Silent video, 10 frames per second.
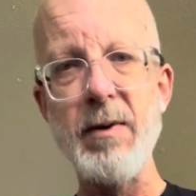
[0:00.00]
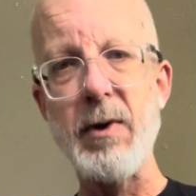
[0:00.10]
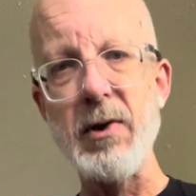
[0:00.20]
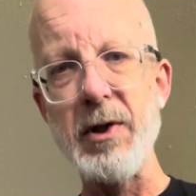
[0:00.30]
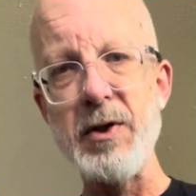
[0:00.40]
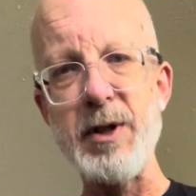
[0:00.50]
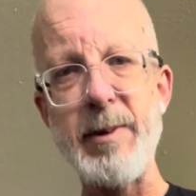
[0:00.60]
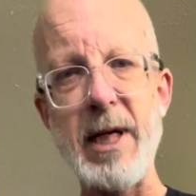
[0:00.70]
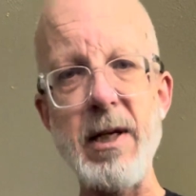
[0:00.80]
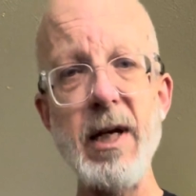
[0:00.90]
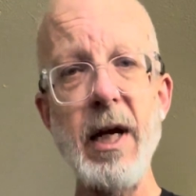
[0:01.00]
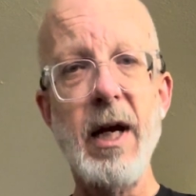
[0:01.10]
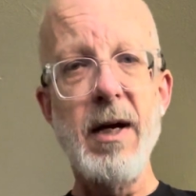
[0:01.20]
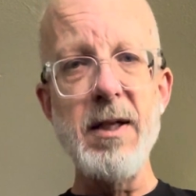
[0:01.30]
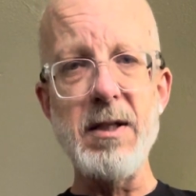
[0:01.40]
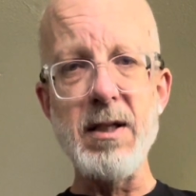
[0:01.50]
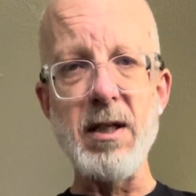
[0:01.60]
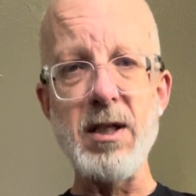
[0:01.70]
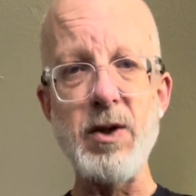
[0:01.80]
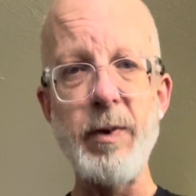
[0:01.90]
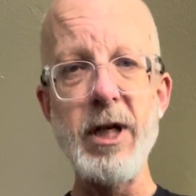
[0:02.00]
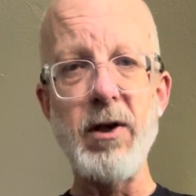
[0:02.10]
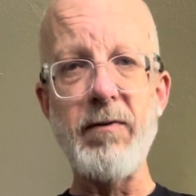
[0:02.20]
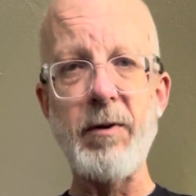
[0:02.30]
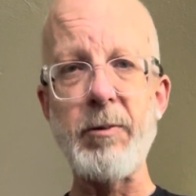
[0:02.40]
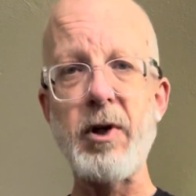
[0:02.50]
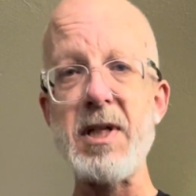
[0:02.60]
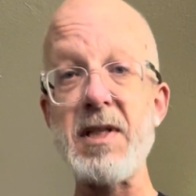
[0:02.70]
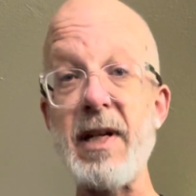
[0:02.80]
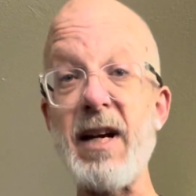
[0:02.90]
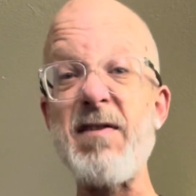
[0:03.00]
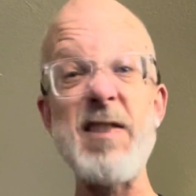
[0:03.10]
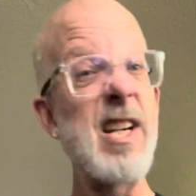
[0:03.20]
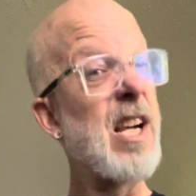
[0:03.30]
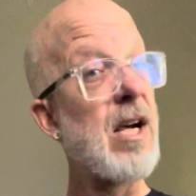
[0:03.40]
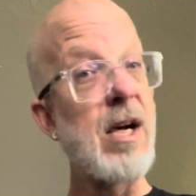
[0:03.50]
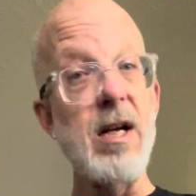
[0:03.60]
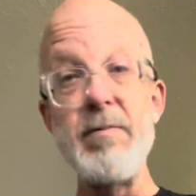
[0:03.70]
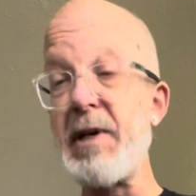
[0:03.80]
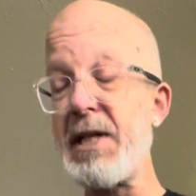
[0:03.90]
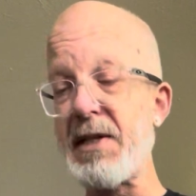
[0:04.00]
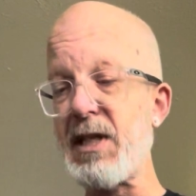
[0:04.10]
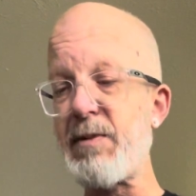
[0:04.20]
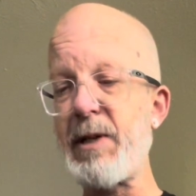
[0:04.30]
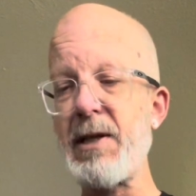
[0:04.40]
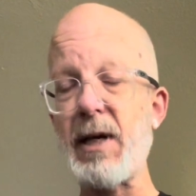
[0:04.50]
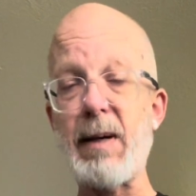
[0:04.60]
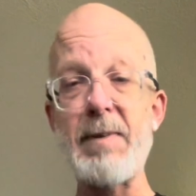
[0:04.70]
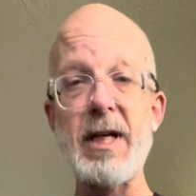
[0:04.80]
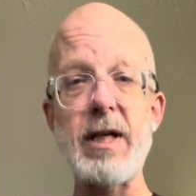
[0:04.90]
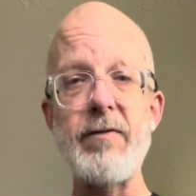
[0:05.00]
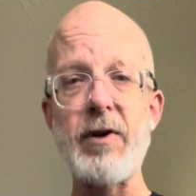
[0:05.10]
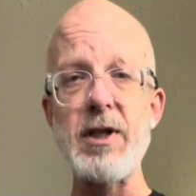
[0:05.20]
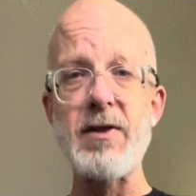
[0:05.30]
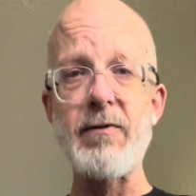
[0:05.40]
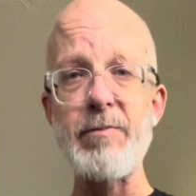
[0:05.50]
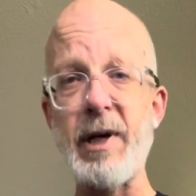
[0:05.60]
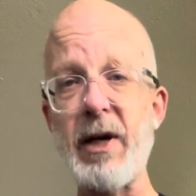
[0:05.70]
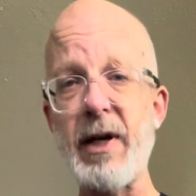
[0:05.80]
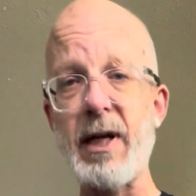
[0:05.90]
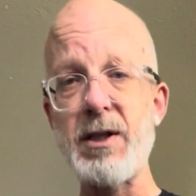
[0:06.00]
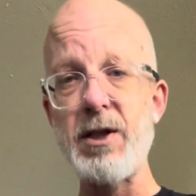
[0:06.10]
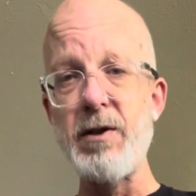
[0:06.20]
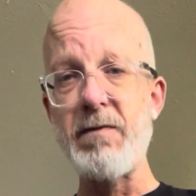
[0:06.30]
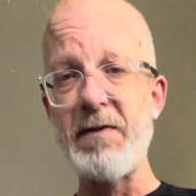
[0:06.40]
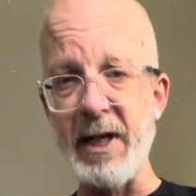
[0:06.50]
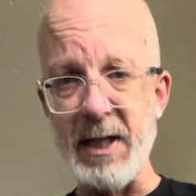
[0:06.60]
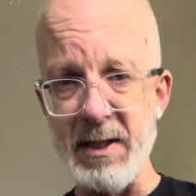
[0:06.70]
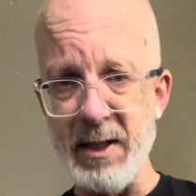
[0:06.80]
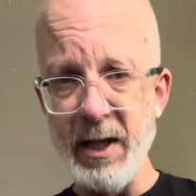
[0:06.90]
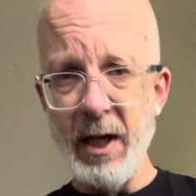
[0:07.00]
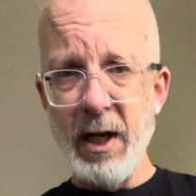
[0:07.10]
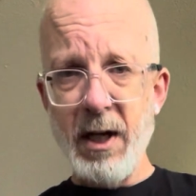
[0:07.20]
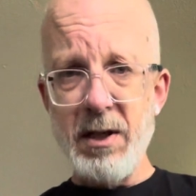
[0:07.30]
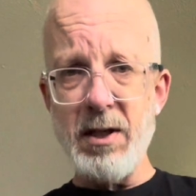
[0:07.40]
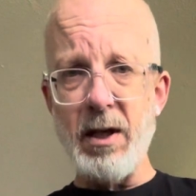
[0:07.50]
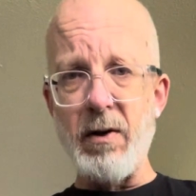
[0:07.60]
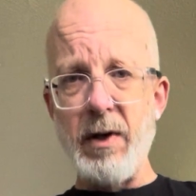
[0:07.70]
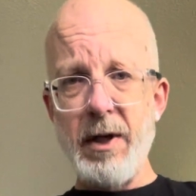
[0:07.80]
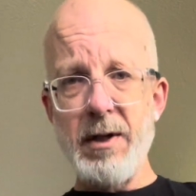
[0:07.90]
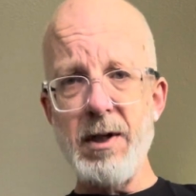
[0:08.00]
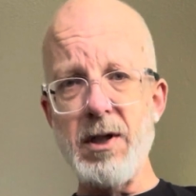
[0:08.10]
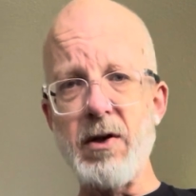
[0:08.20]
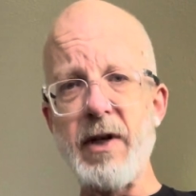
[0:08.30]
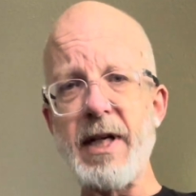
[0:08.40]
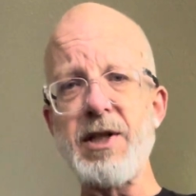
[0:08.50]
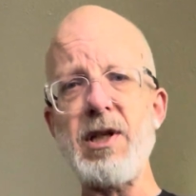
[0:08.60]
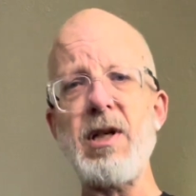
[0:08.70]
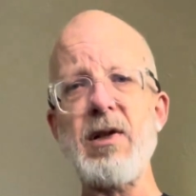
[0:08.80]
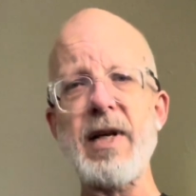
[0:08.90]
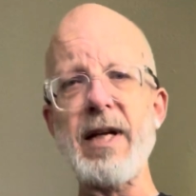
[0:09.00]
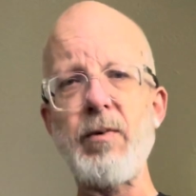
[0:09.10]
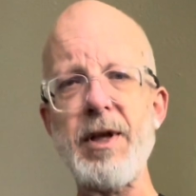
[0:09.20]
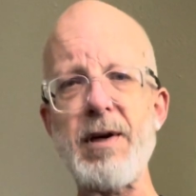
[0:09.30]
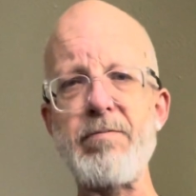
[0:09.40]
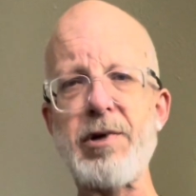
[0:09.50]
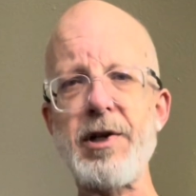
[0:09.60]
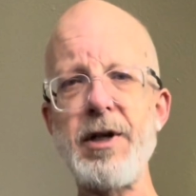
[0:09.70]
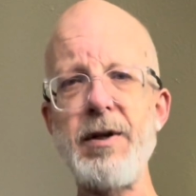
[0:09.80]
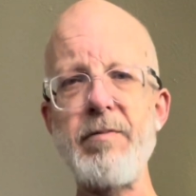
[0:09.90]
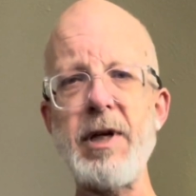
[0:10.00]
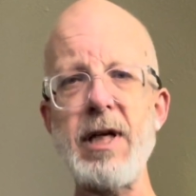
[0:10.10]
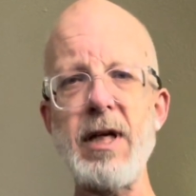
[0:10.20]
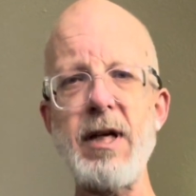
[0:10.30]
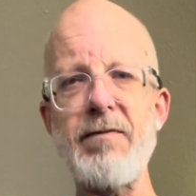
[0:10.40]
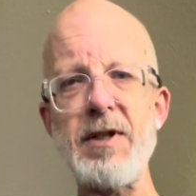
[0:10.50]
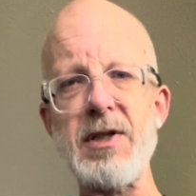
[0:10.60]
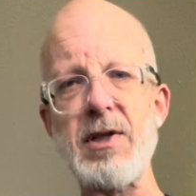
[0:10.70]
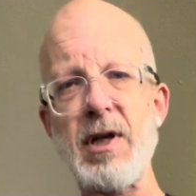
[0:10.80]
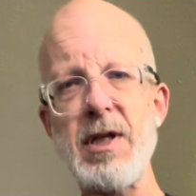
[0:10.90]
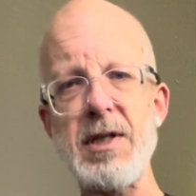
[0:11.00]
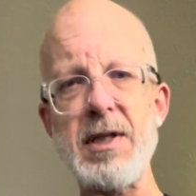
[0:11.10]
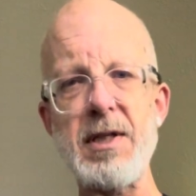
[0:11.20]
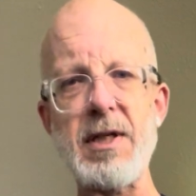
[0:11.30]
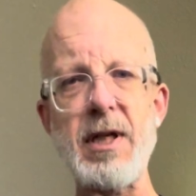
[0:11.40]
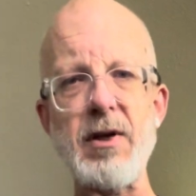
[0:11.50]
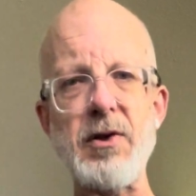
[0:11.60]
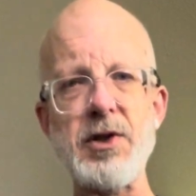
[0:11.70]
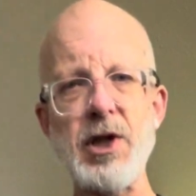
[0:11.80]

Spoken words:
won't lose spin. This is a Sweetle from Chris Neff, an amazing spin top that converts from bearing to fixed. So the direction, like with a broom, if it started to tilt,